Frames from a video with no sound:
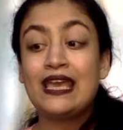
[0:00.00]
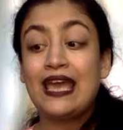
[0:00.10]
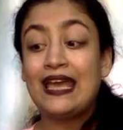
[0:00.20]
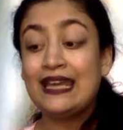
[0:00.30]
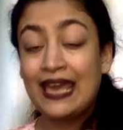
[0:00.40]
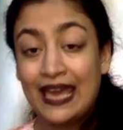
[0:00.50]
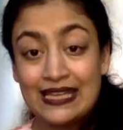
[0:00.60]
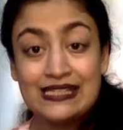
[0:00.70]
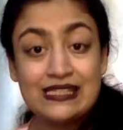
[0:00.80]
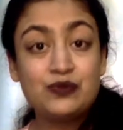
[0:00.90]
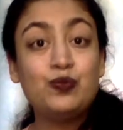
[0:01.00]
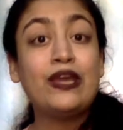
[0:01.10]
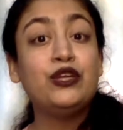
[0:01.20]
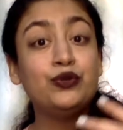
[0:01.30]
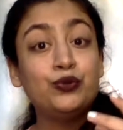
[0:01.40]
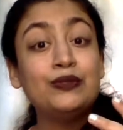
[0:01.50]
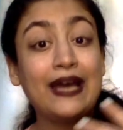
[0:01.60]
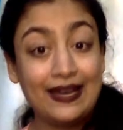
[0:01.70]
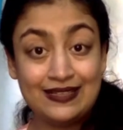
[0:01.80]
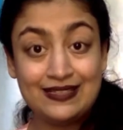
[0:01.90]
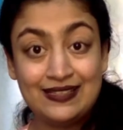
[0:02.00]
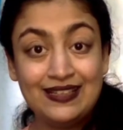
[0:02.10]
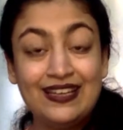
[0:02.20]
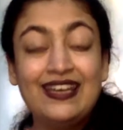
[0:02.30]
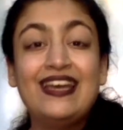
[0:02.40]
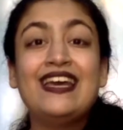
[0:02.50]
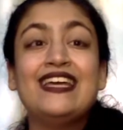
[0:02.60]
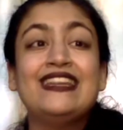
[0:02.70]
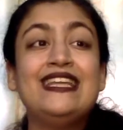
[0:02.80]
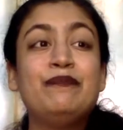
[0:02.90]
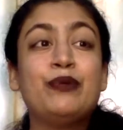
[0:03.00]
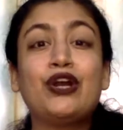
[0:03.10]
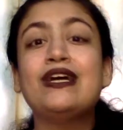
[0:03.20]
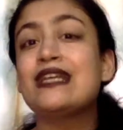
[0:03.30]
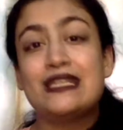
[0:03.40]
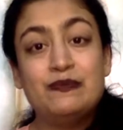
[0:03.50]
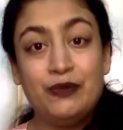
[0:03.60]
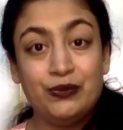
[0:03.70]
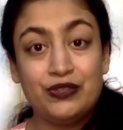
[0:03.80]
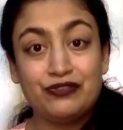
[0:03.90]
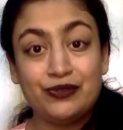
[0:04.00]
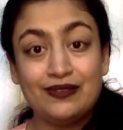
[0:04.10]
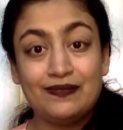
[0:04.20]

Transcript: And hence, when you do that, the product is beautiful.